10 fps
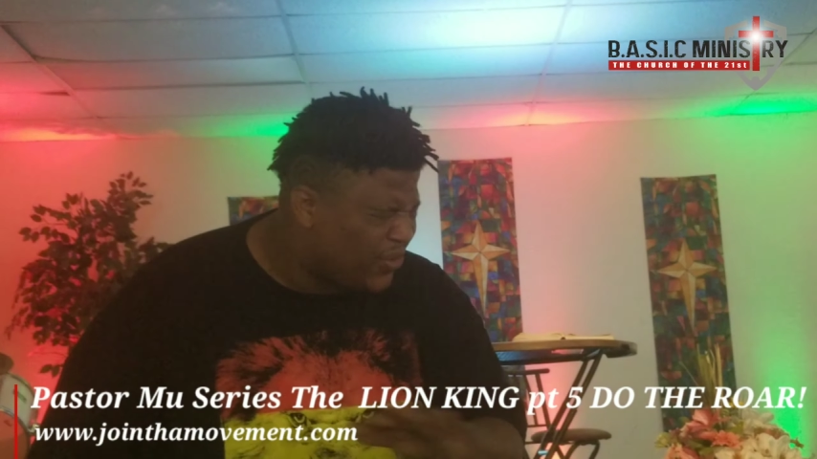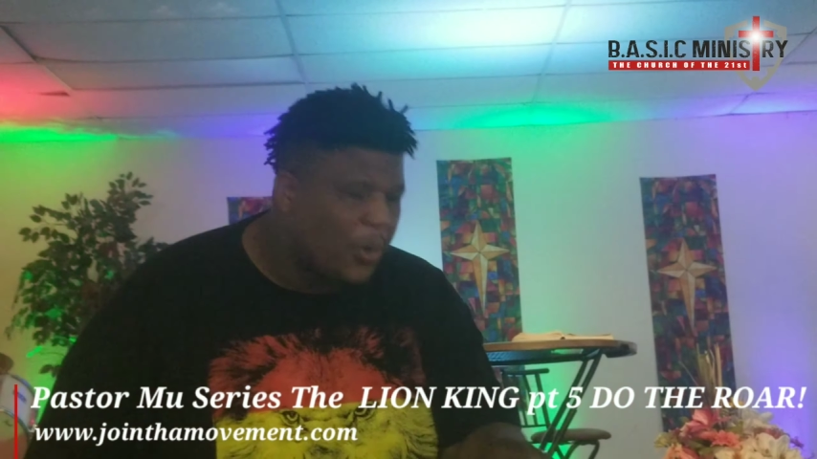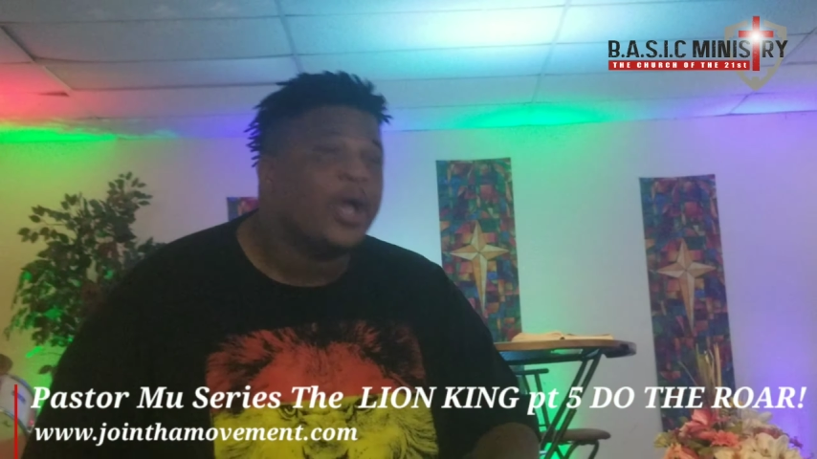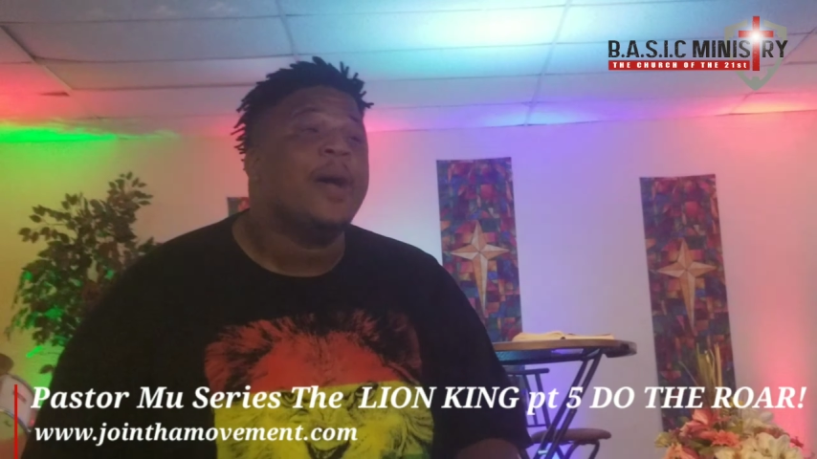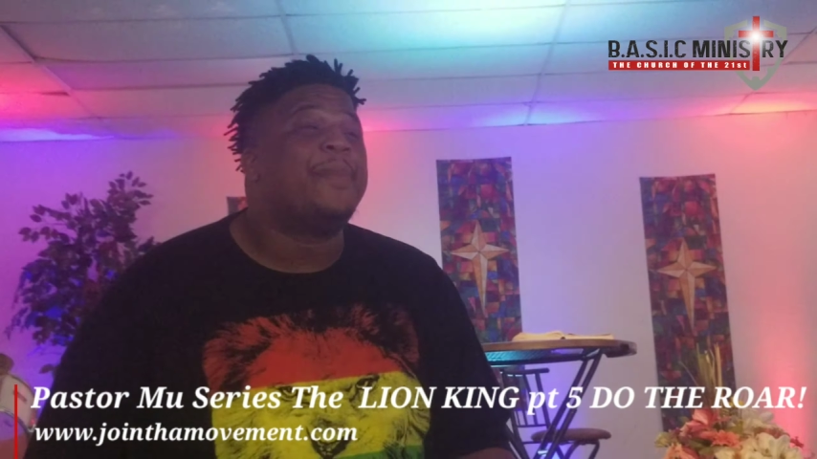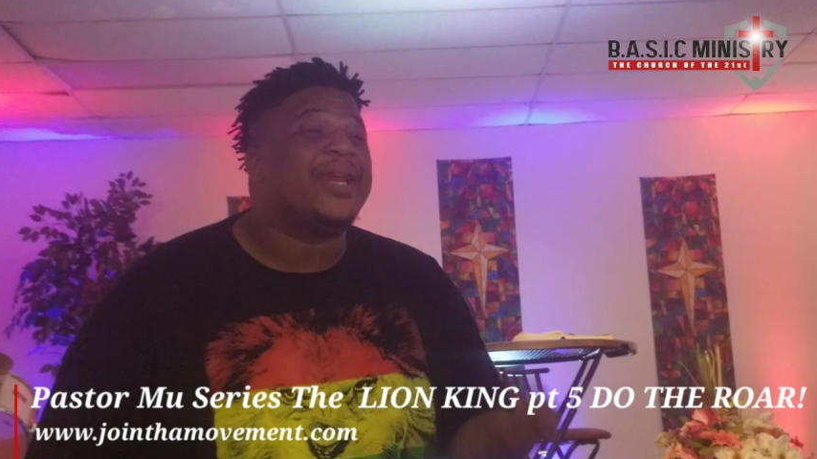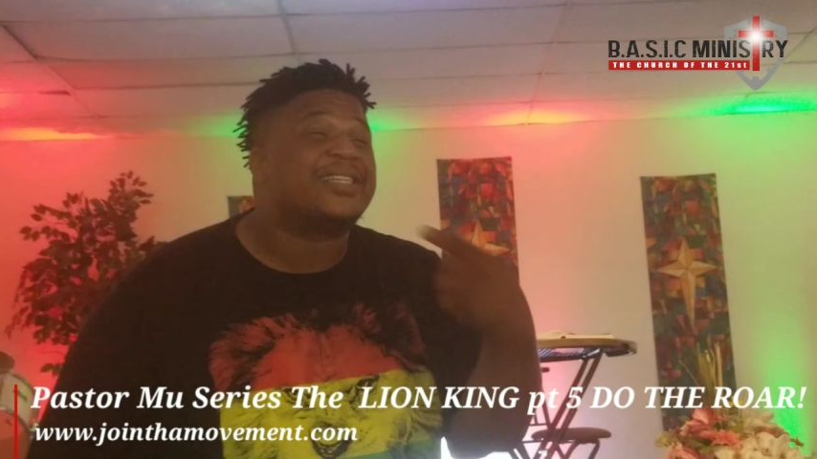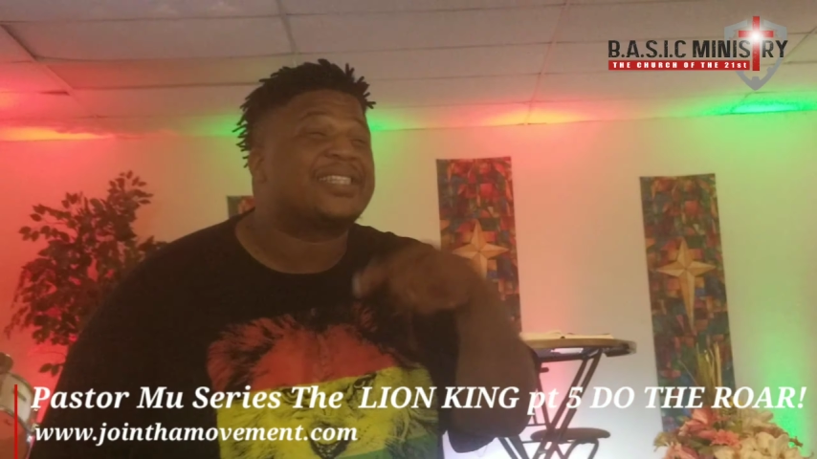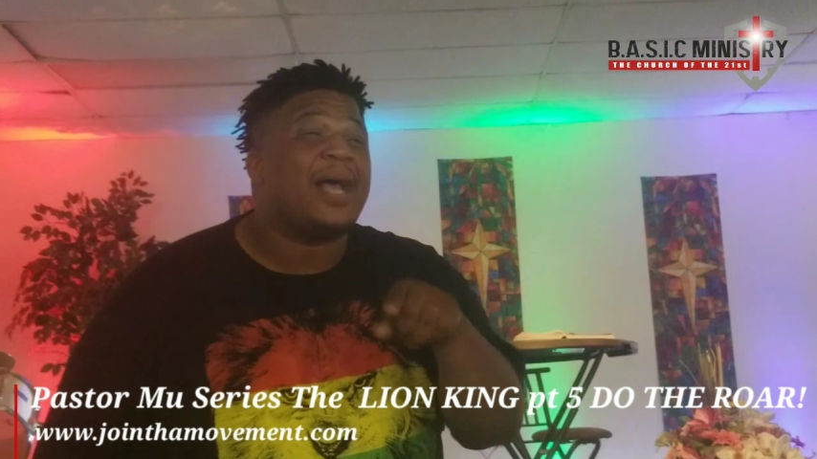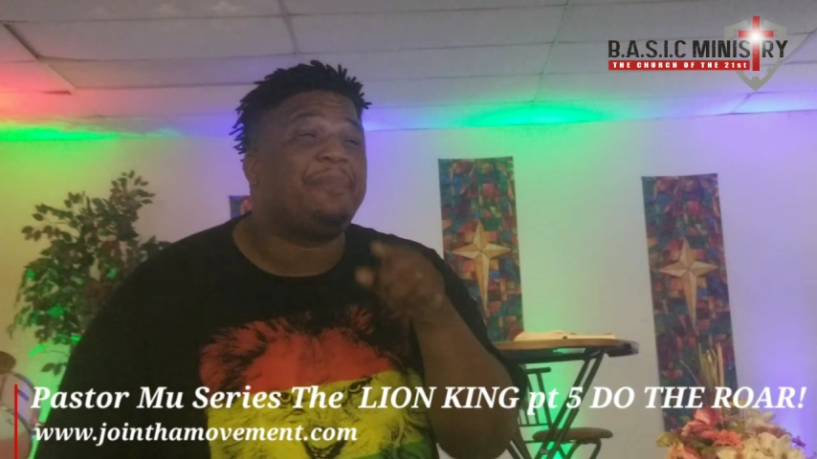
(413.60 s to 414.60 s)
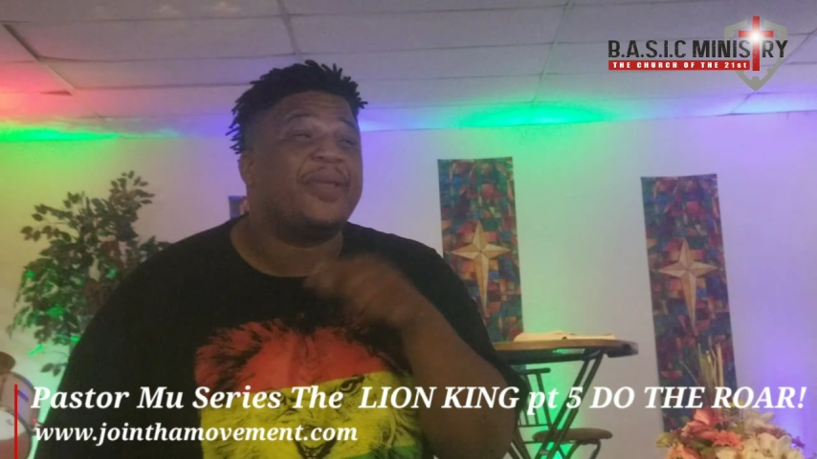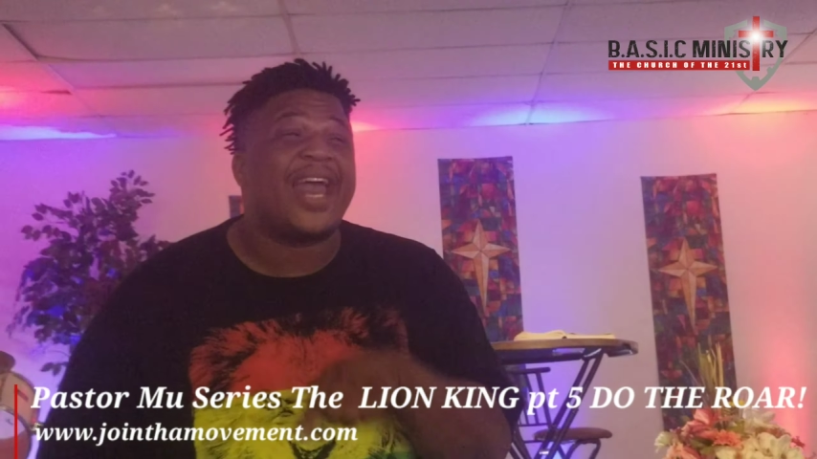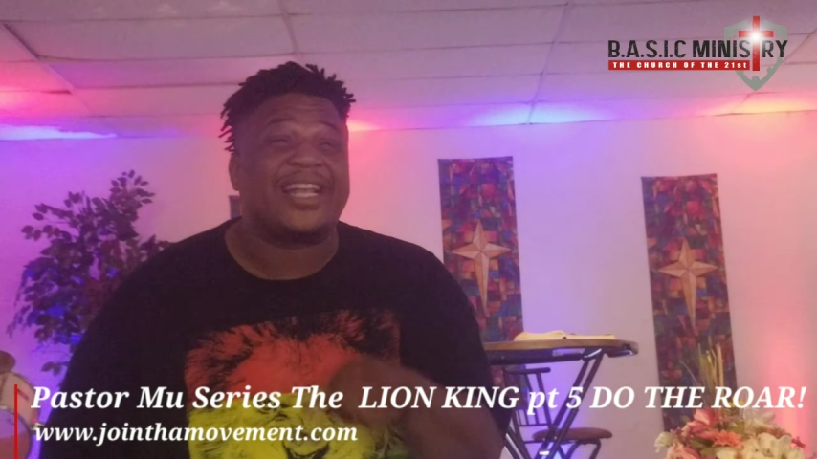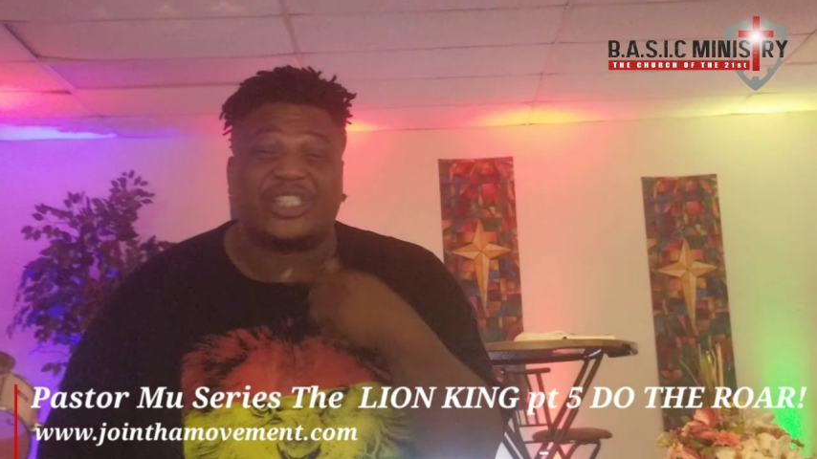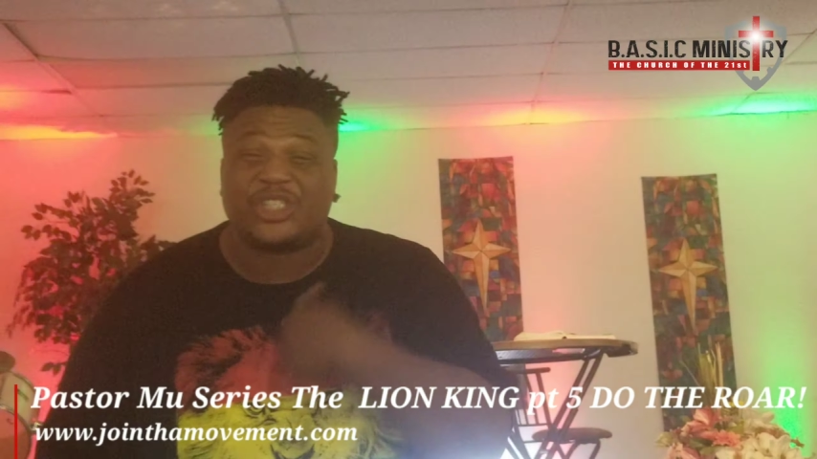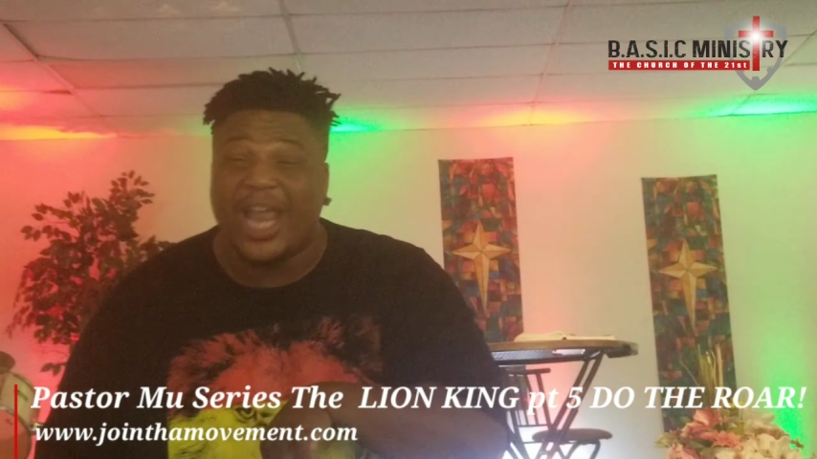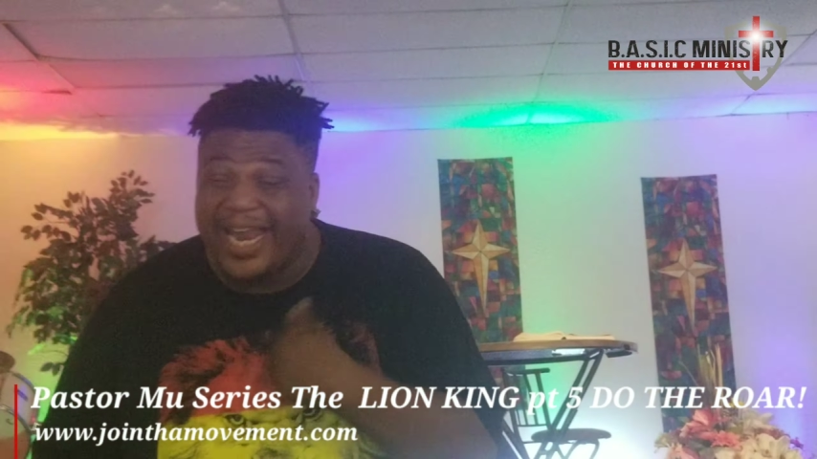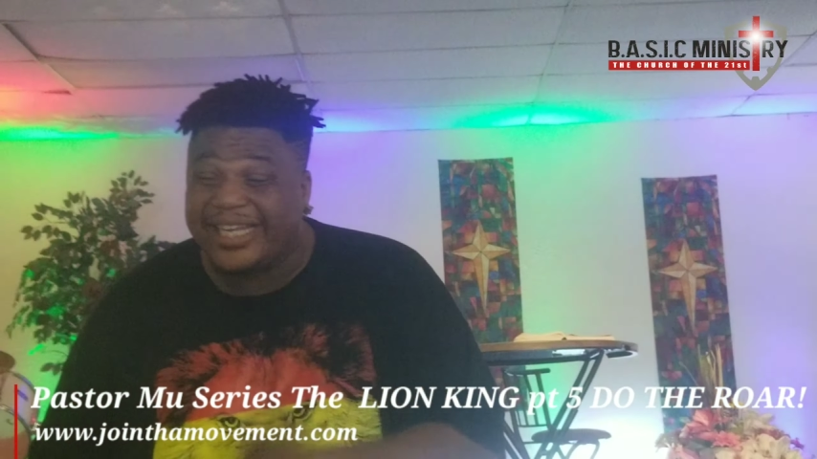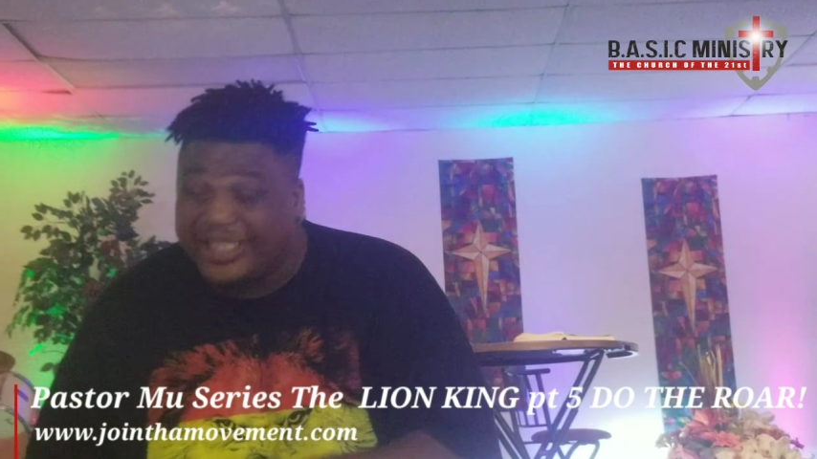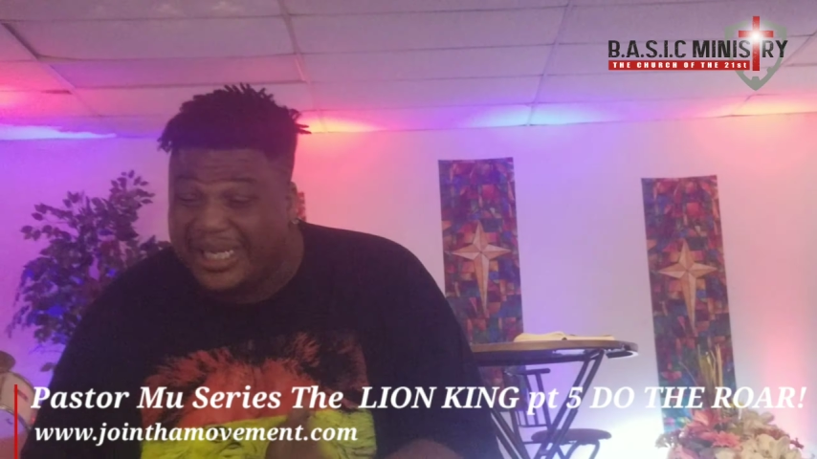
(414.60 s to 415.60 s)
no. But it's something has
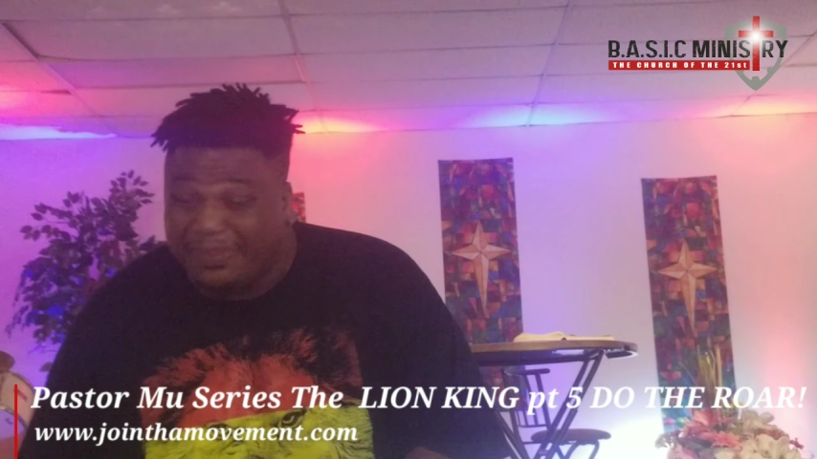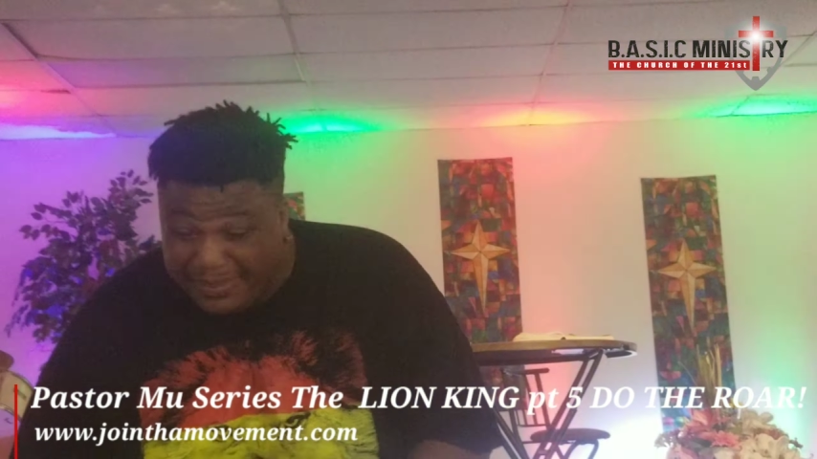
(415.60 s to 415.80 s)
changed in